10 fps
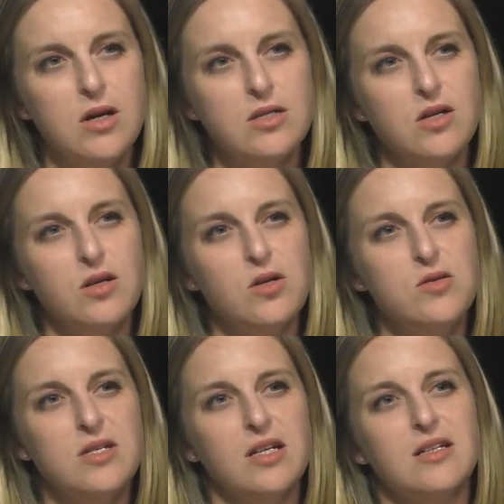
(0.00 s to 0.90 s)
So
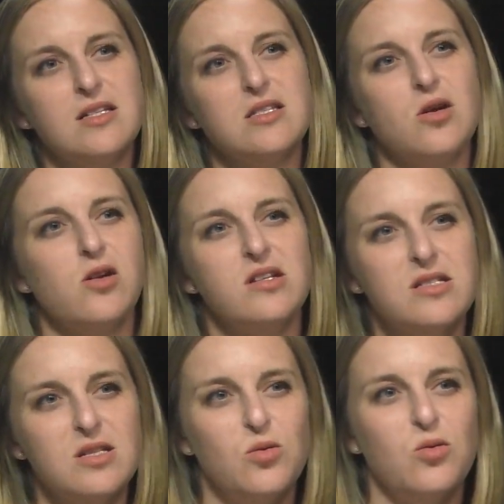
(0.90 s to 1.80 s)
using this
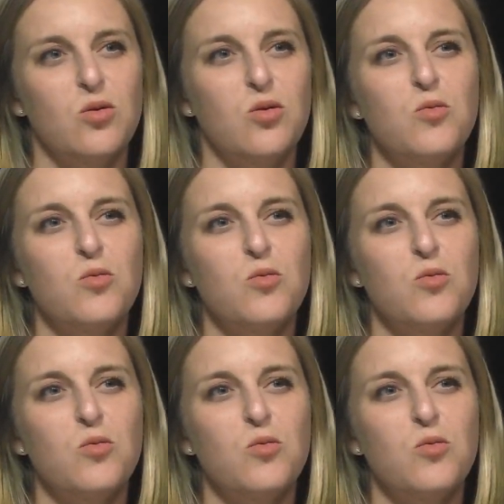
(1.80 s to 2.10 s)
Okun's law,